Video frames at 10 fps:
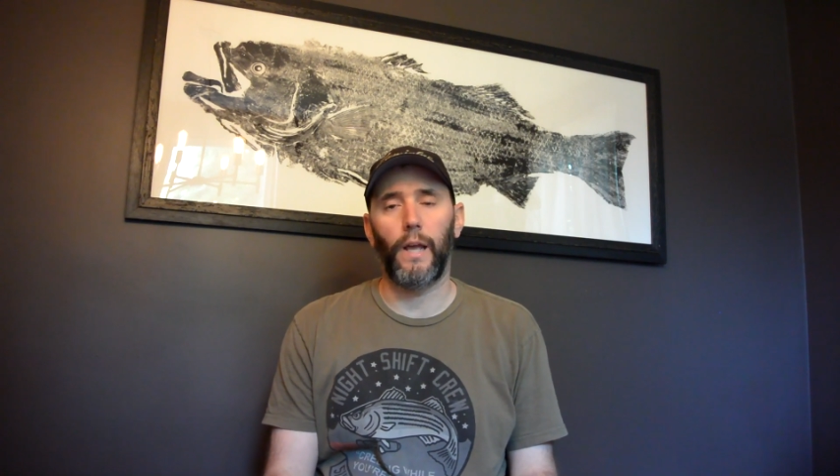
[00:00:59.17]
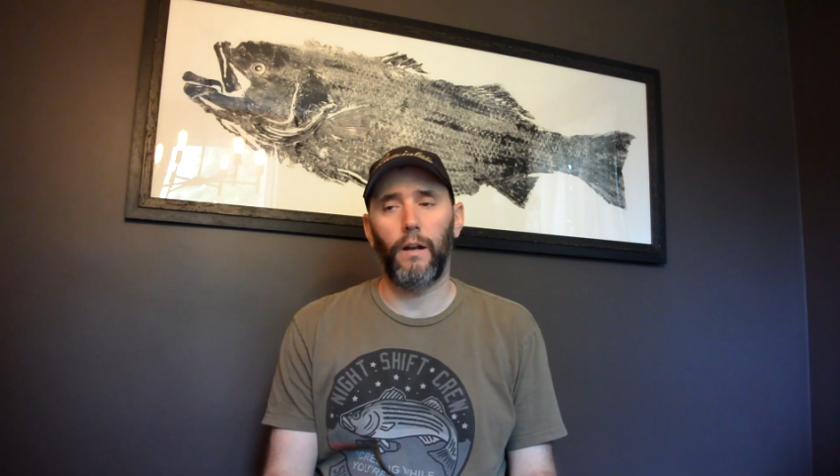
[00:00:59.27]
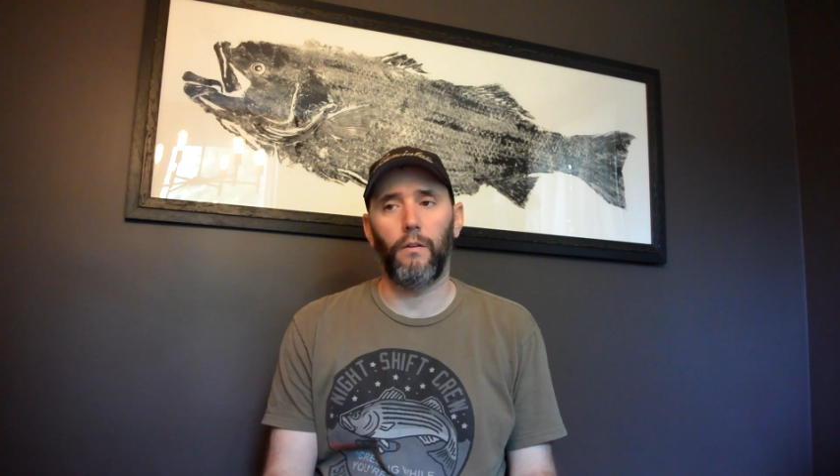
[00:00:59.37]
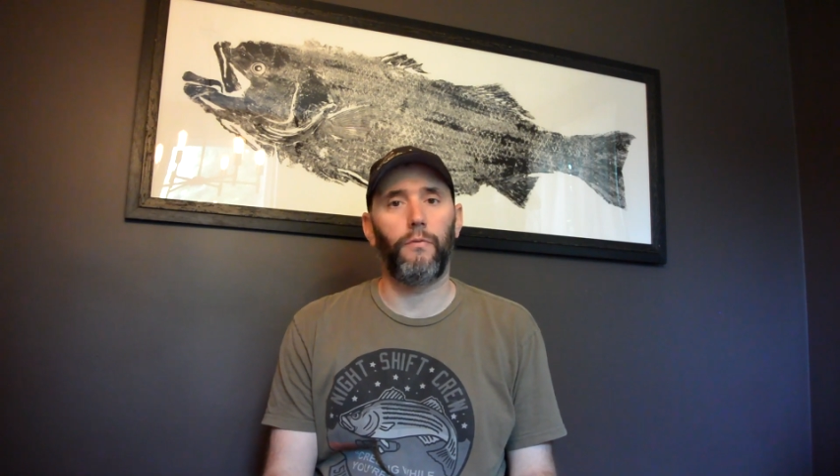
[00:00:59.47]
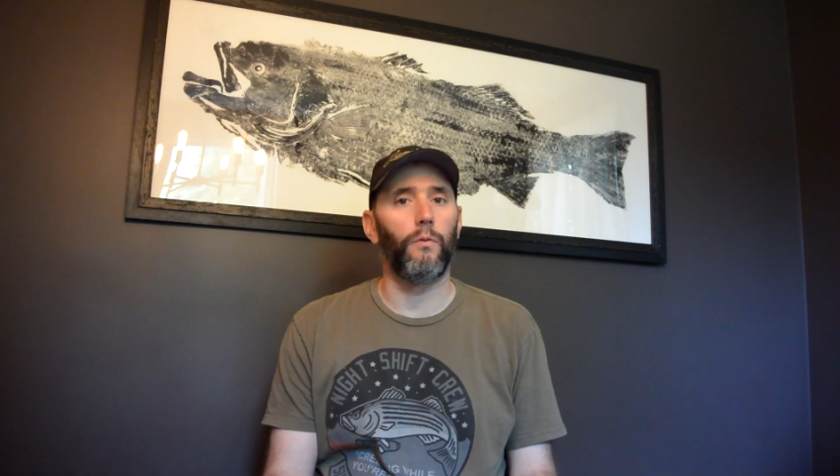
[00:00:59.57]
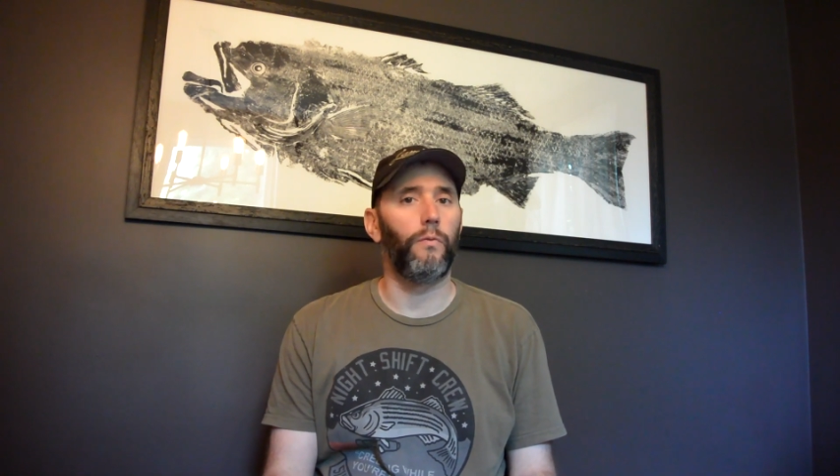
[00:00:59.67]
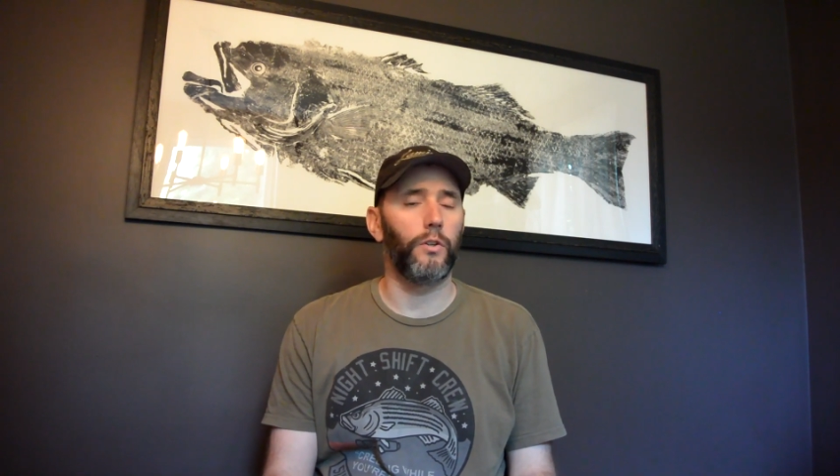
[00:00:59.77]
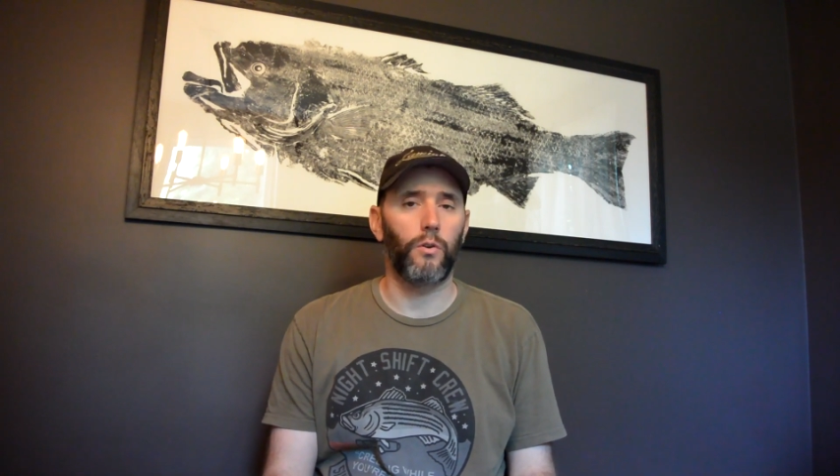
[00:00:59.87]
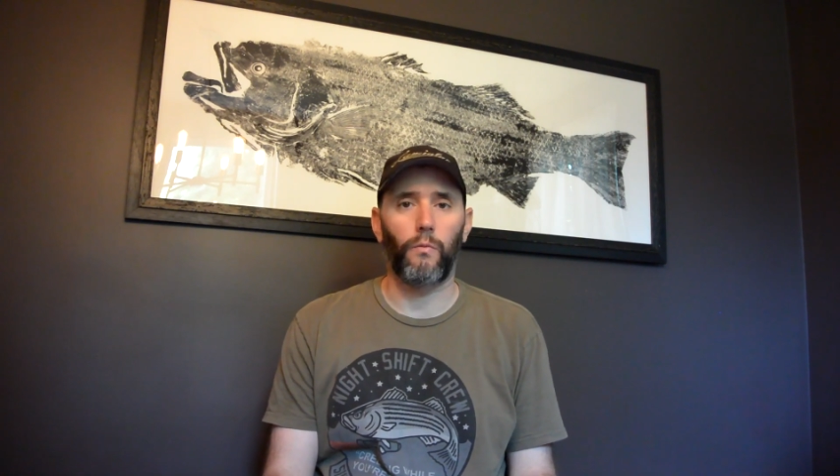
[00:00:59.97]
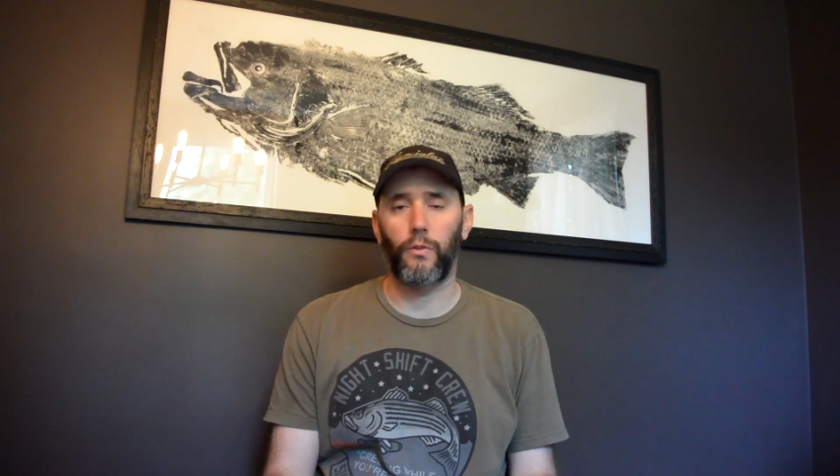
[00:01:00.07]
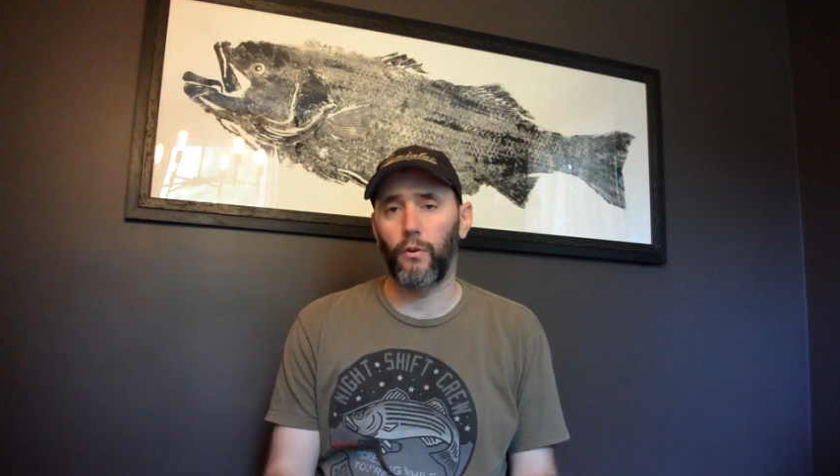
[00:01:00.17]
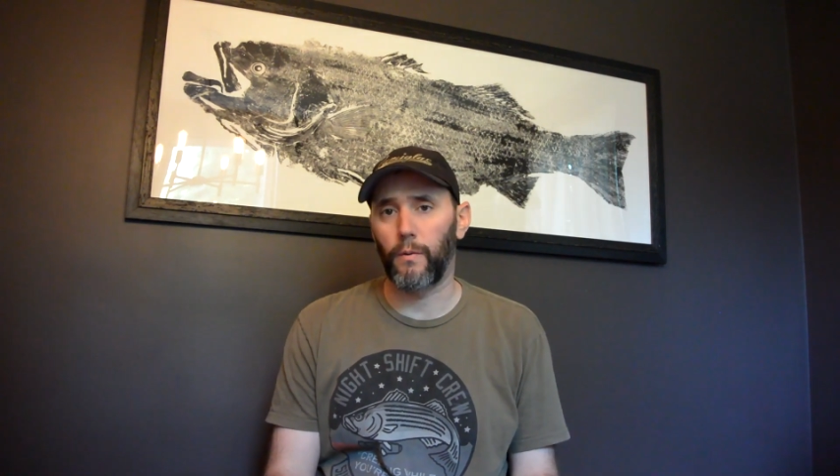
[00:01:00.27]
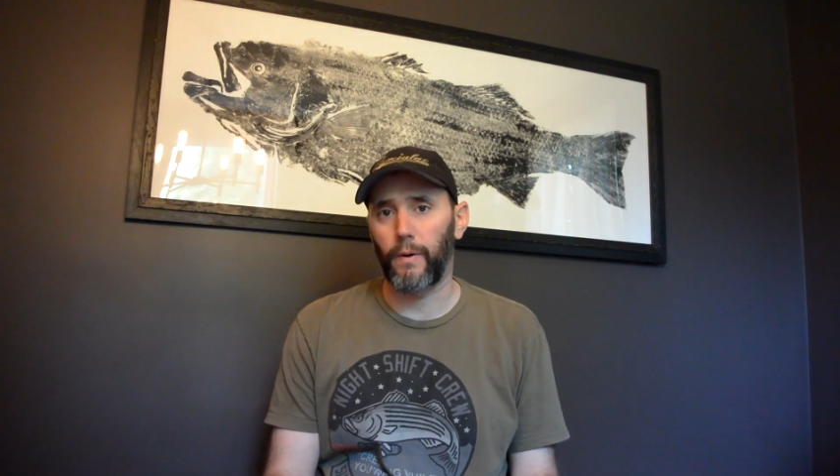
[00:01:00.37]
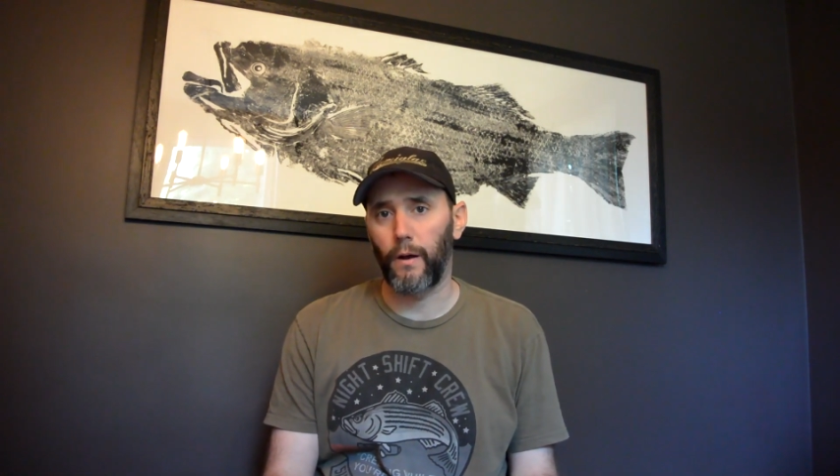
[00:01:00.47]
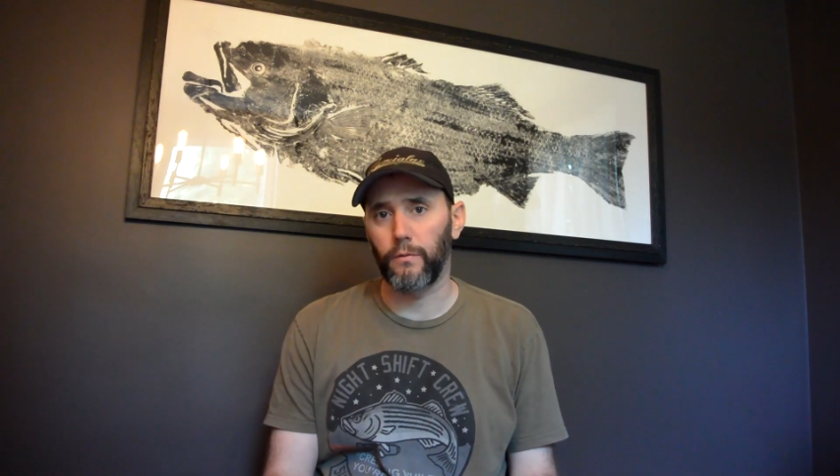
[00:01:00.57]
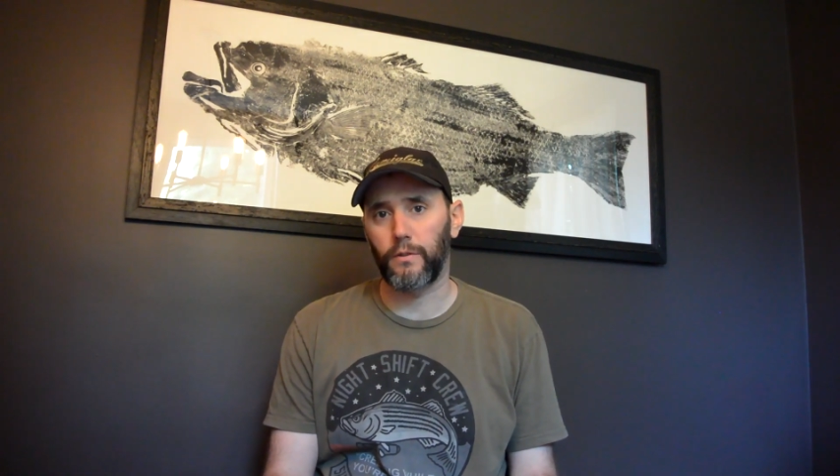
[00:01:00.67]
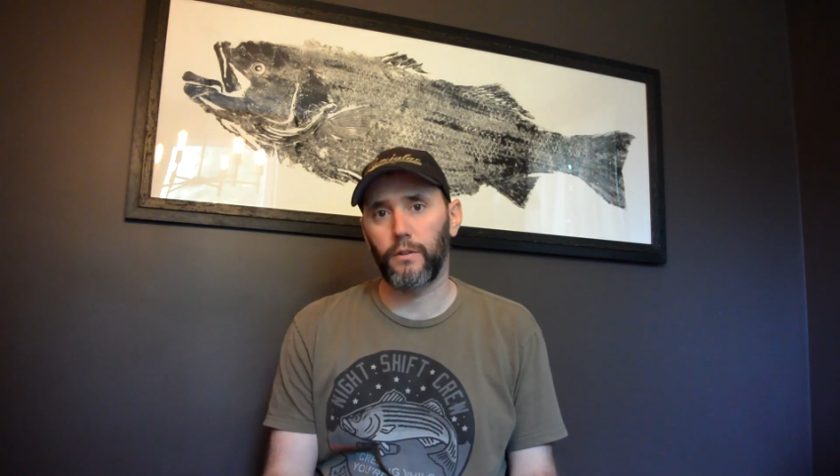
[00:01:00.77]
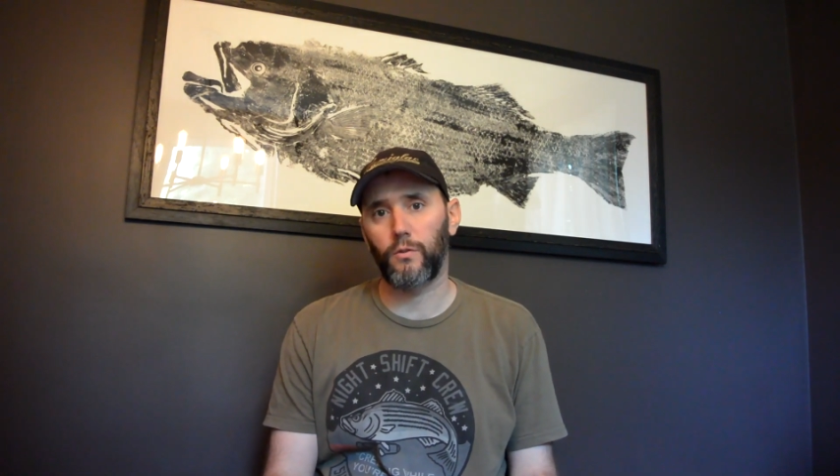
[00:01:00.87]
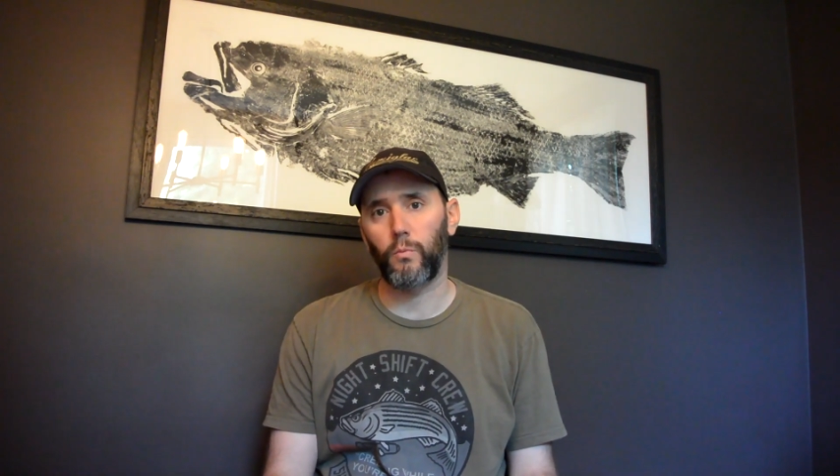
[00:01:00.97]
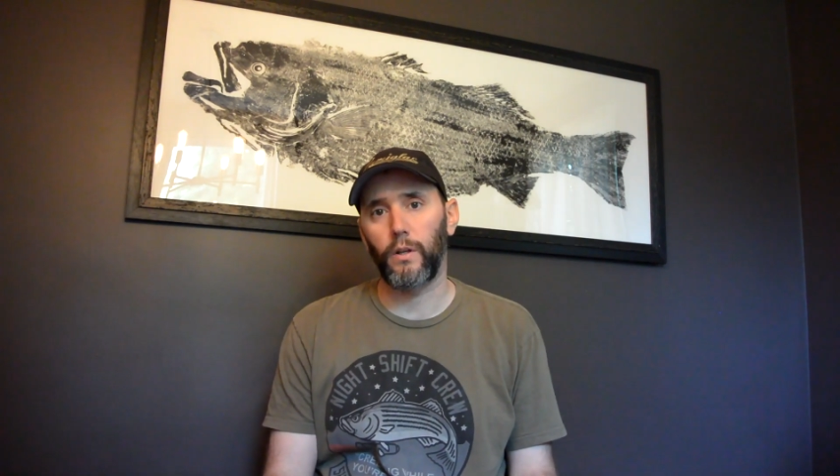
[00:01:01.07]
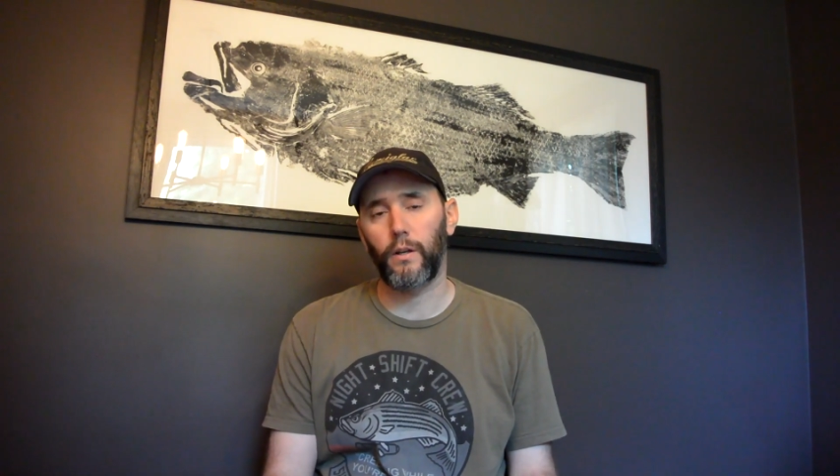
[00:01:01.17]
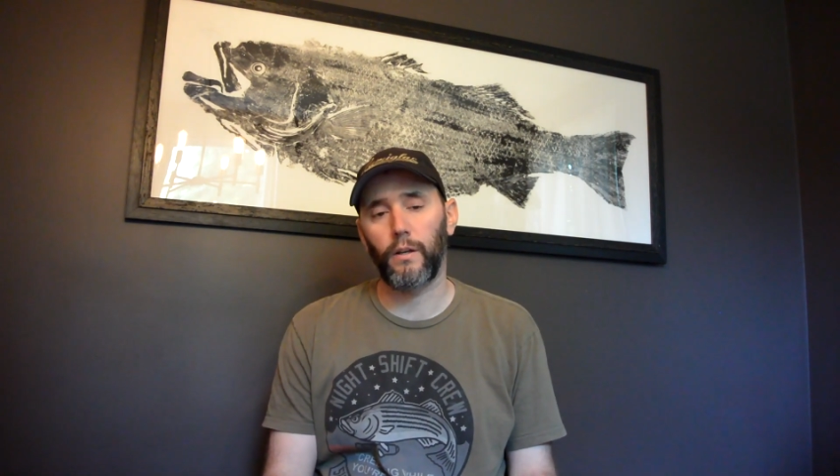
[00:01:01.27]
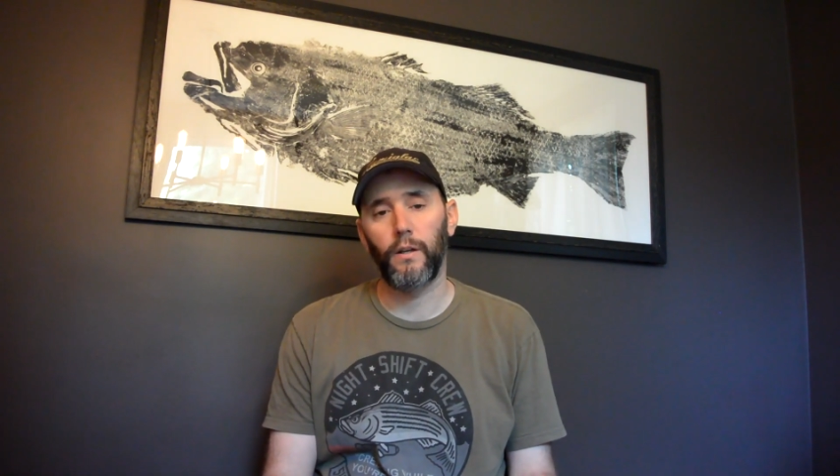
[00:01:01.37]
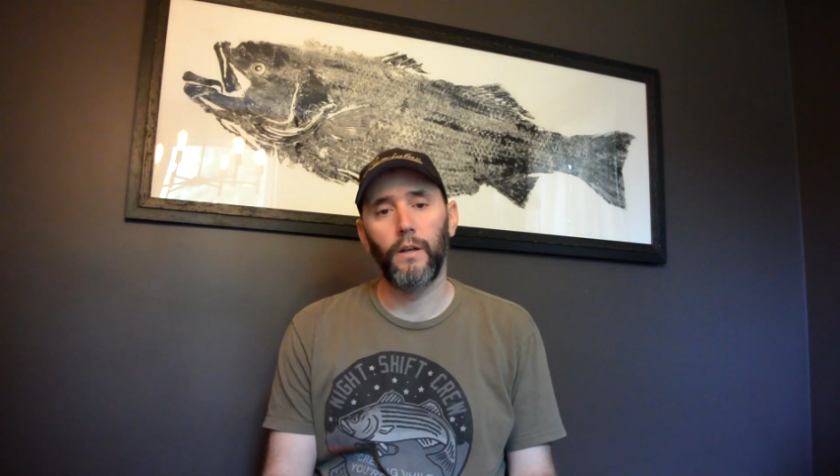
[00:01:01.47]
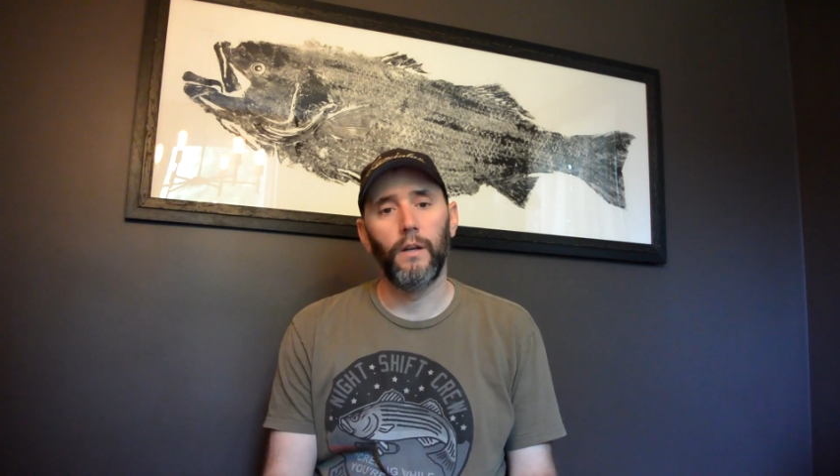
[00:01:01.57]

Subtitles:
getting a few fish over 30 pounds this week.